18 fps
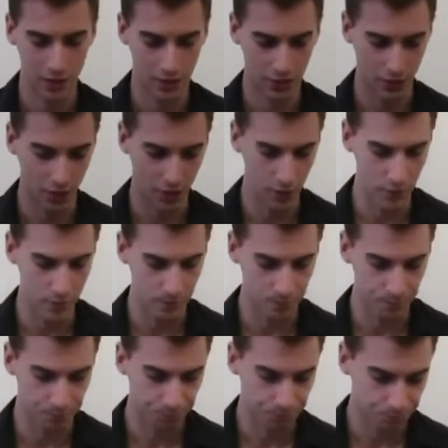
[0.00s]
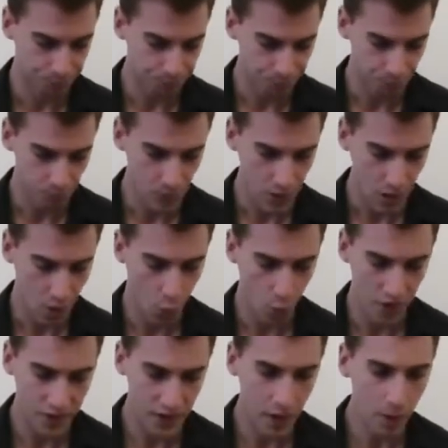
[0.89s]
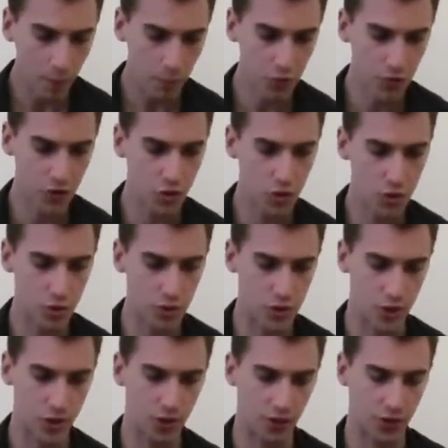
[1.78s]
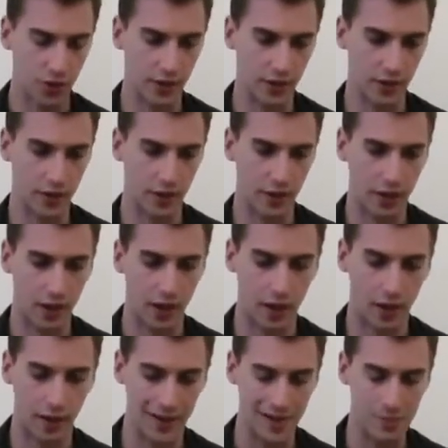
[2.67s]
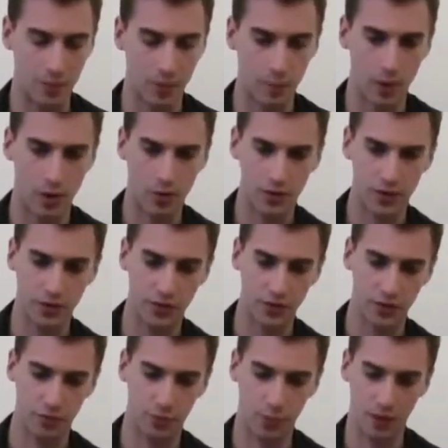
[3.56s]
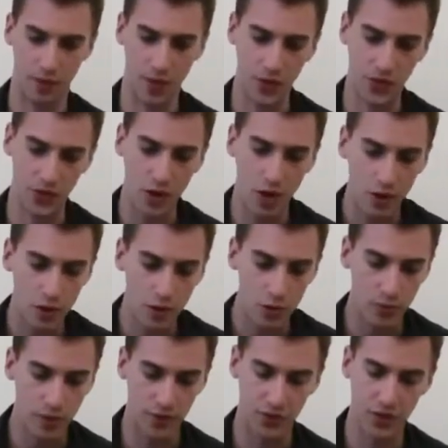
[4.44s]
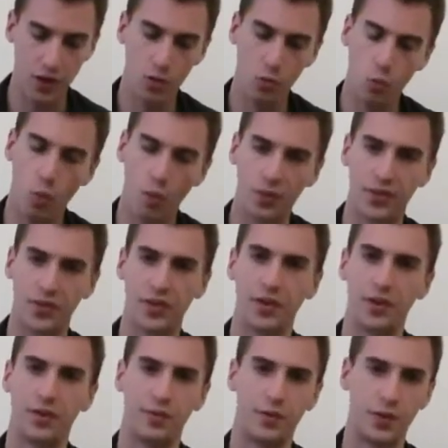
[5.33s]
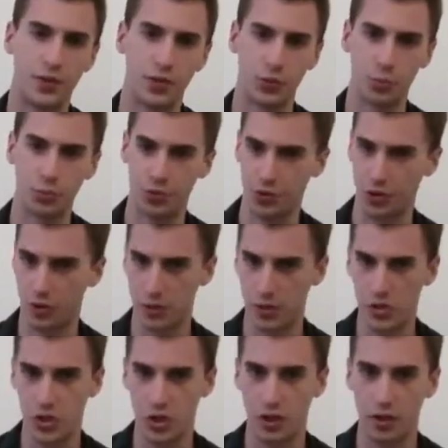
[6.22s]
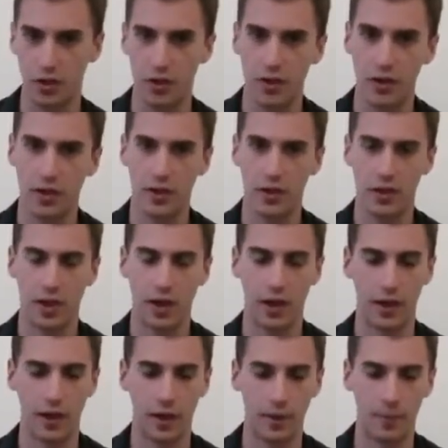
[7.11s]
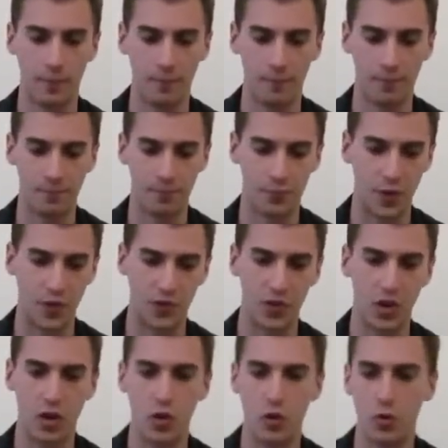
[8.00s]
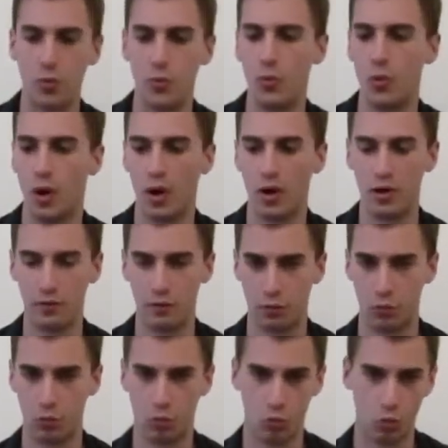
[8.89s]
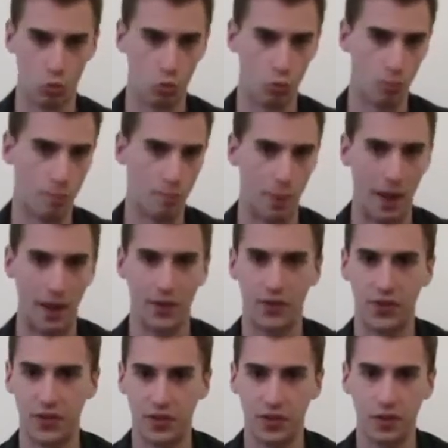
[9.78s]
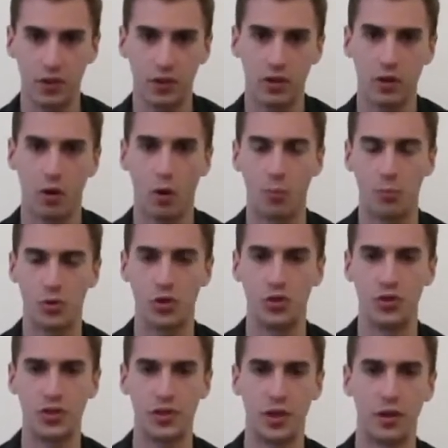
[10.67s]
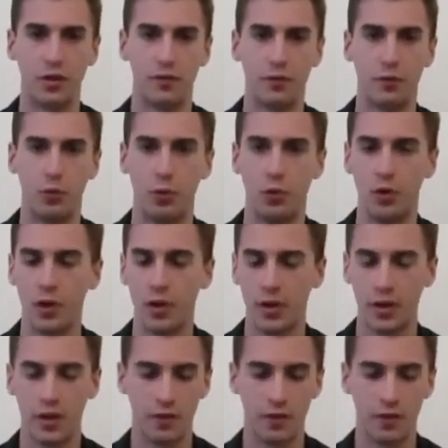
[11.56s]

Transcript: So when it comes to choosing email marketing software, there's no one-size-fits-all solution. There's no overall best option to go for.